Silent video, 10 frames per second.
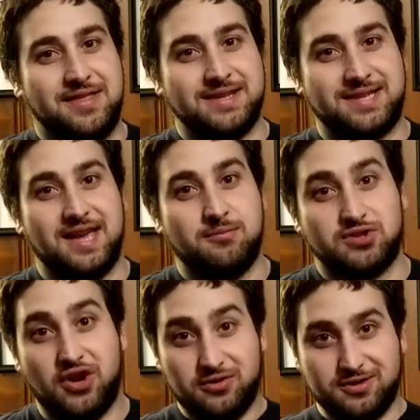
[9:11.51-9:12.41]
this game was
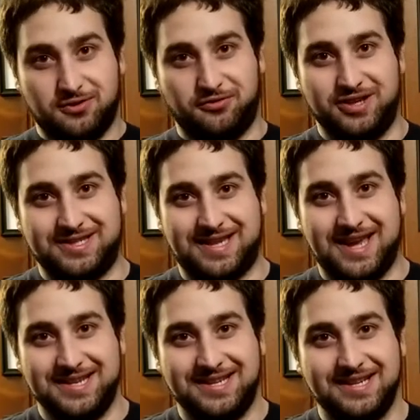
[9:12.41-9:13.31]
also
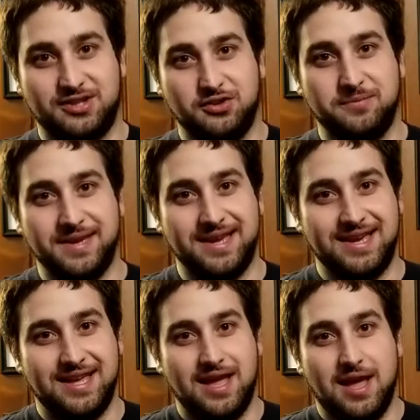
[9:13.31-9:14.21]
reskinned to be